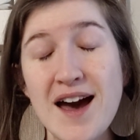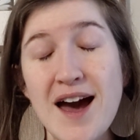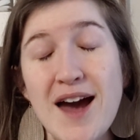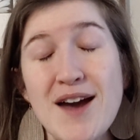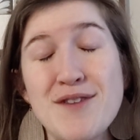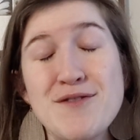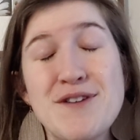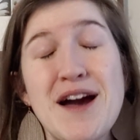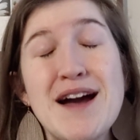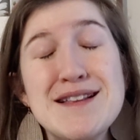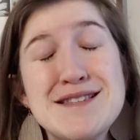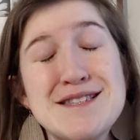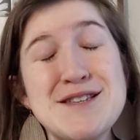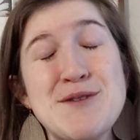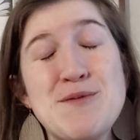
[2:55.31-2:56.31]
I've
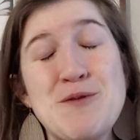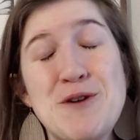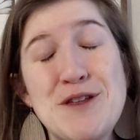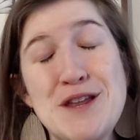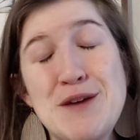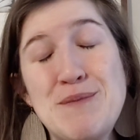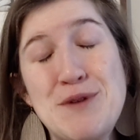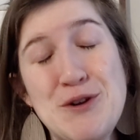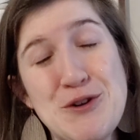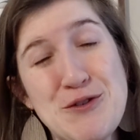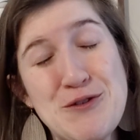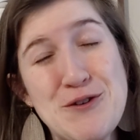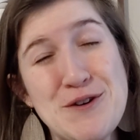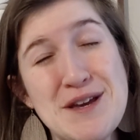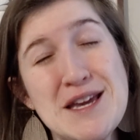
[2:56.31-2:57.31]
gotten some really
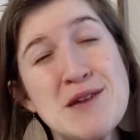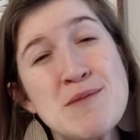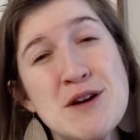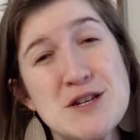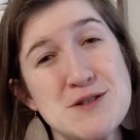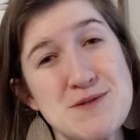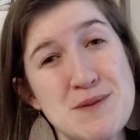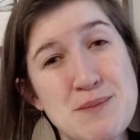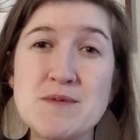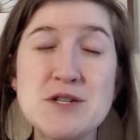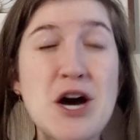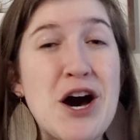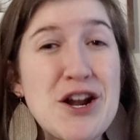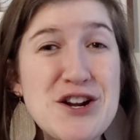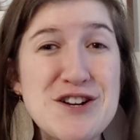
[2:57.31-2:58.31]
beautiful emails from
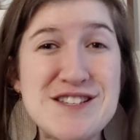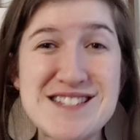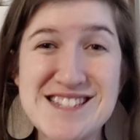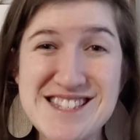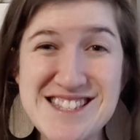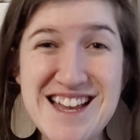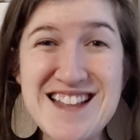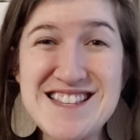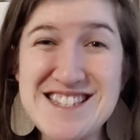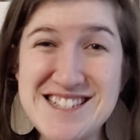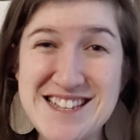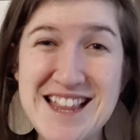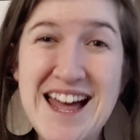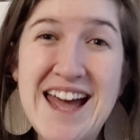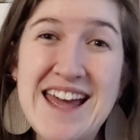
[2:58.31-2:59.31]
daughters and sons
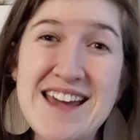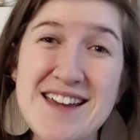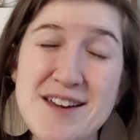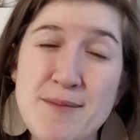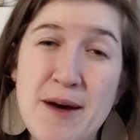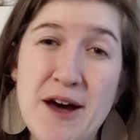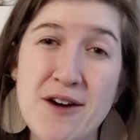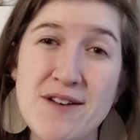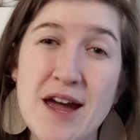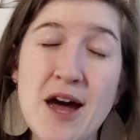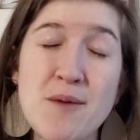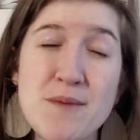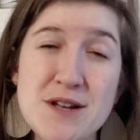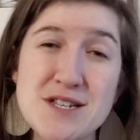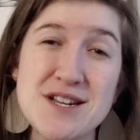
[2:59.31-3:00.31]
alike about
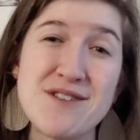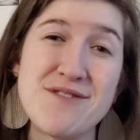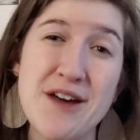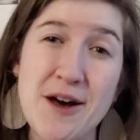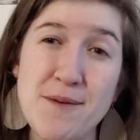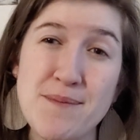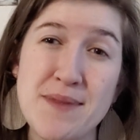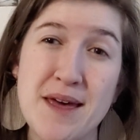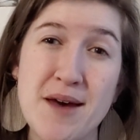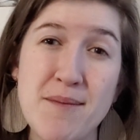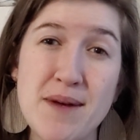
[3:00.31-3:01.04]
how much I've helped them.